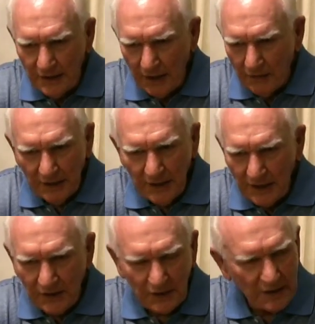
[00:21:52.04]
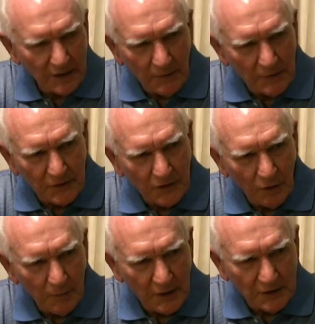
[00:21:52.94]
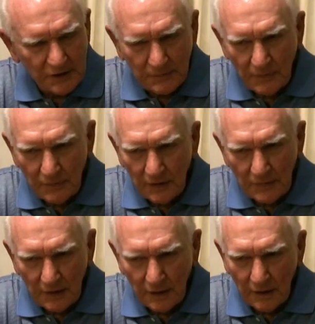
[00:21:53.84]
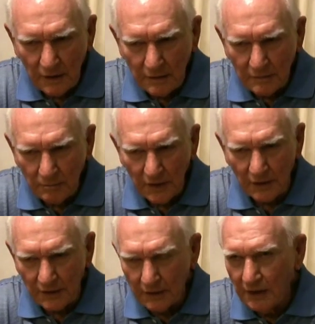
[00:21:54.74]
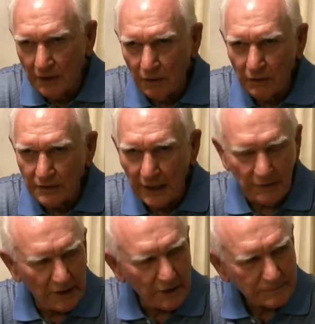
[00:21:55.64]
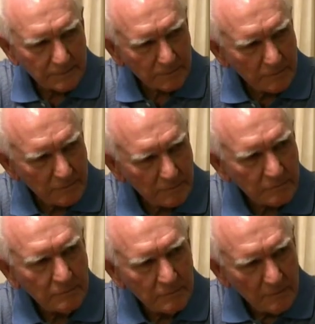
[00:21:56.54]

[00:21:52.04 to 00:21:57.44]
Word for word: covered that thing with so much, uh, you know, navy. Mm-hmm.